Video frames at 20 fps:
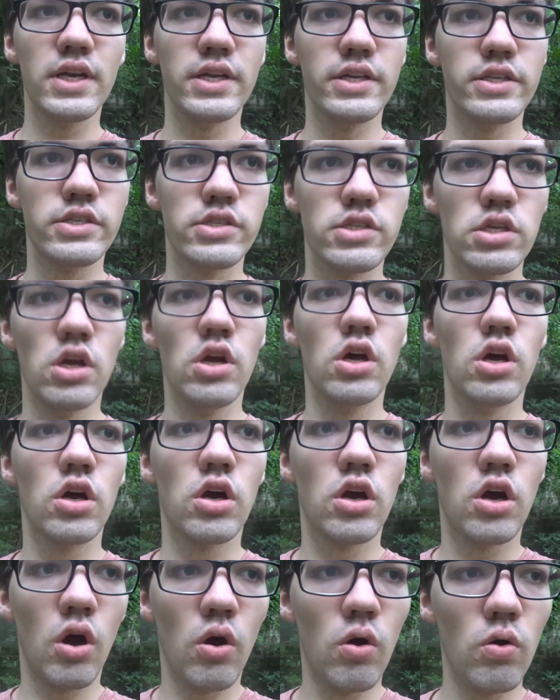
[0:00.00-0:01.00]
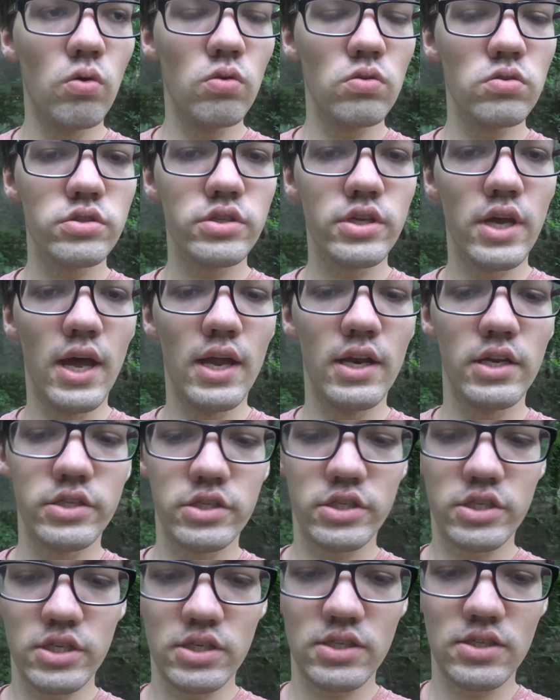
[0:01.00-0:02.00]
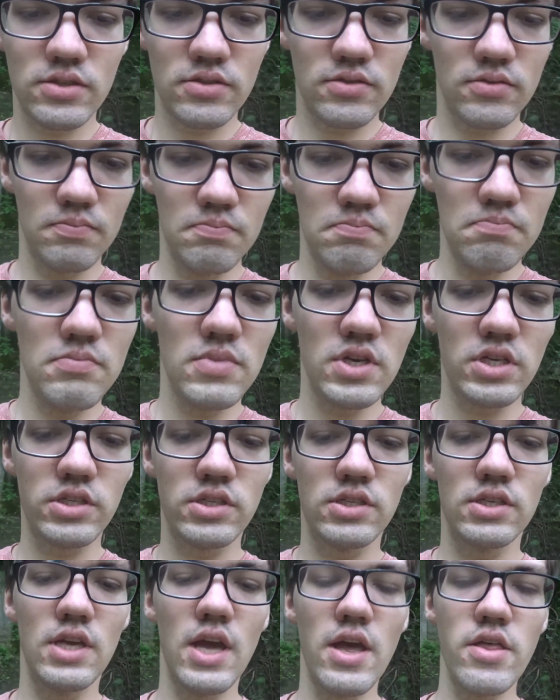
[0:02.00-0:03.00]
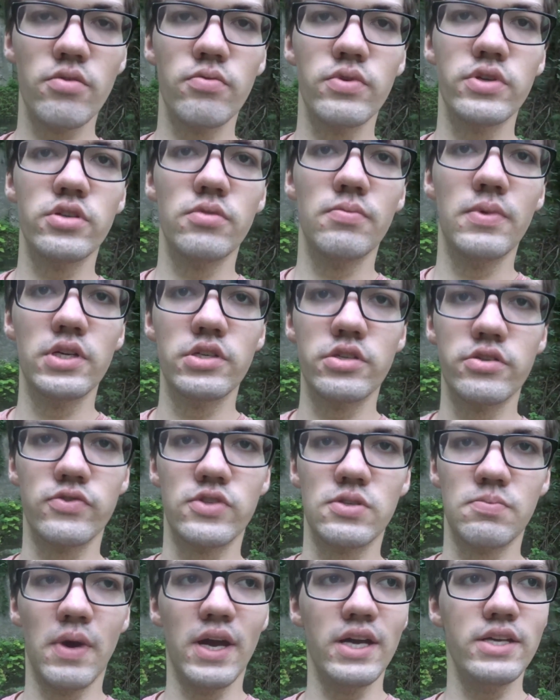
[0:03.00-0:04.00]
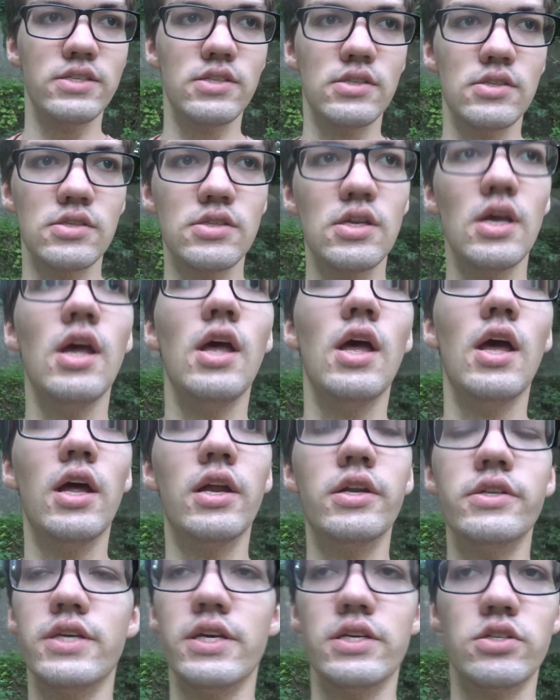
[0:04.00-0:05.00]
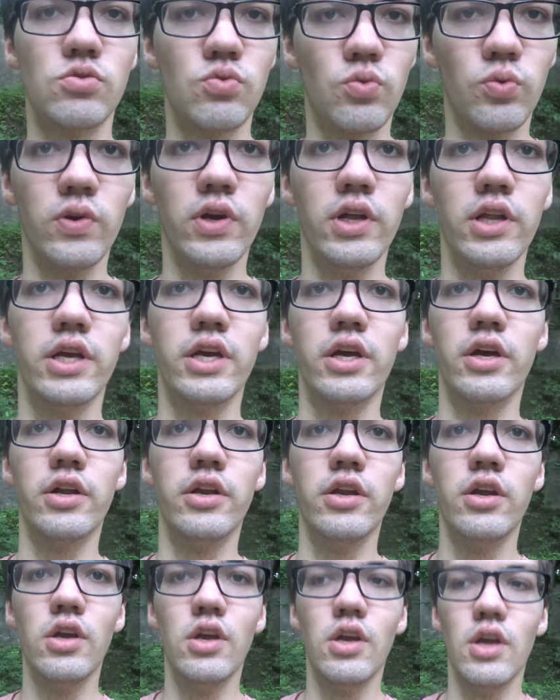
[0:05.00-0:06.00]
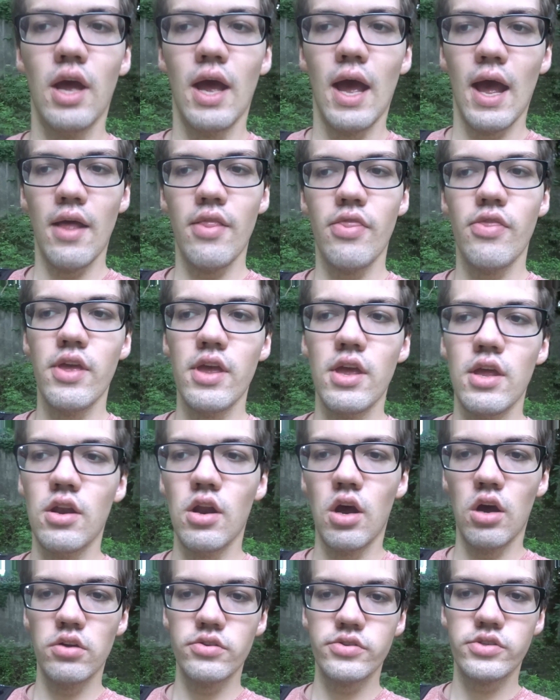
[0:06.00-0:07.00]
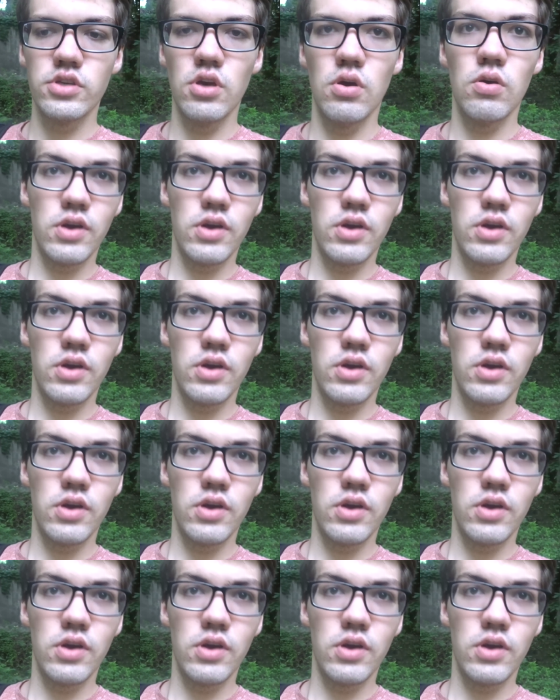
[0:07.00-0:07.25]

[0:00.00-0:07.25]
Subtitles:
it's cold and it's just mixed together with a bunch of spices. It tastes really good. And then also